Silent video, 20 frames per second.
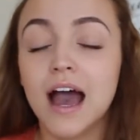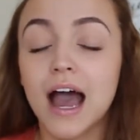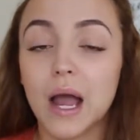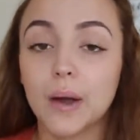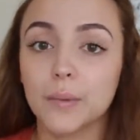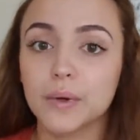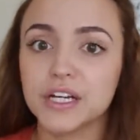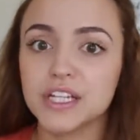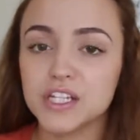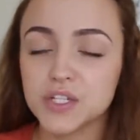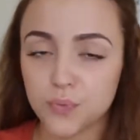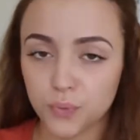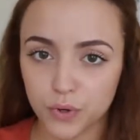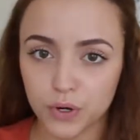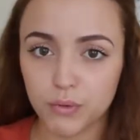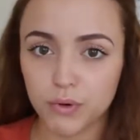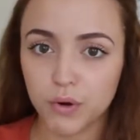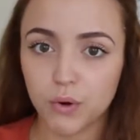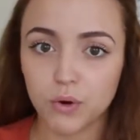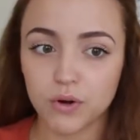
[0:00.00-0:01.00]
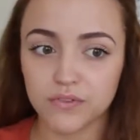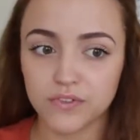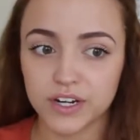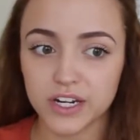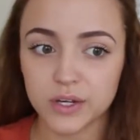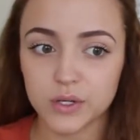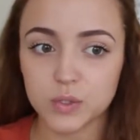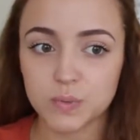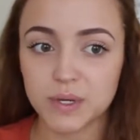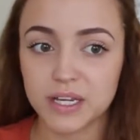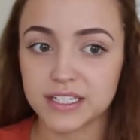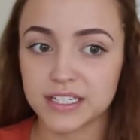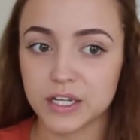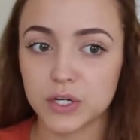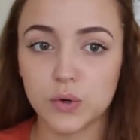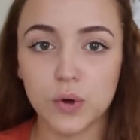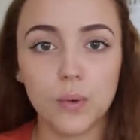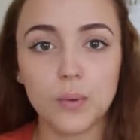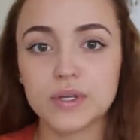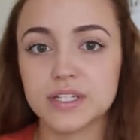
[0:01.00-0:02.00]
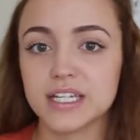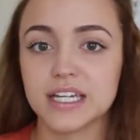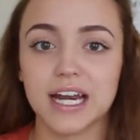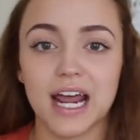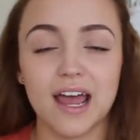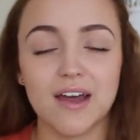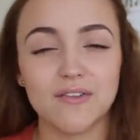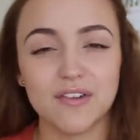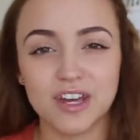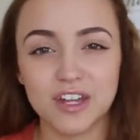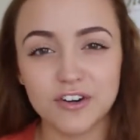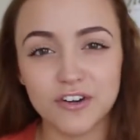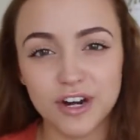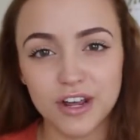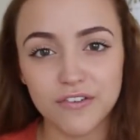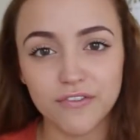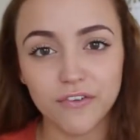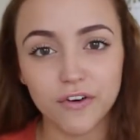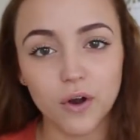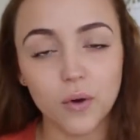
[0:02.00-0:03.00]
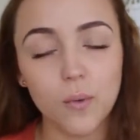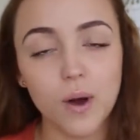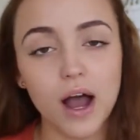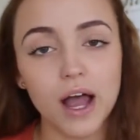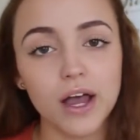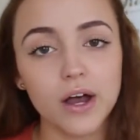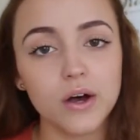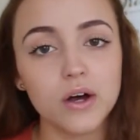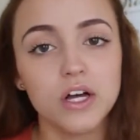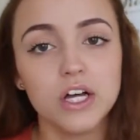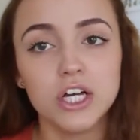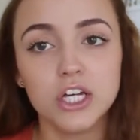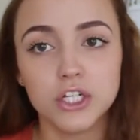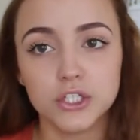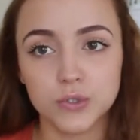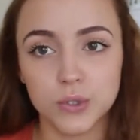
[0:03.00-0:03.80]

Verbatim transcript: I wanted to pre-record videos because I knew I wasn't going to have internet for a while.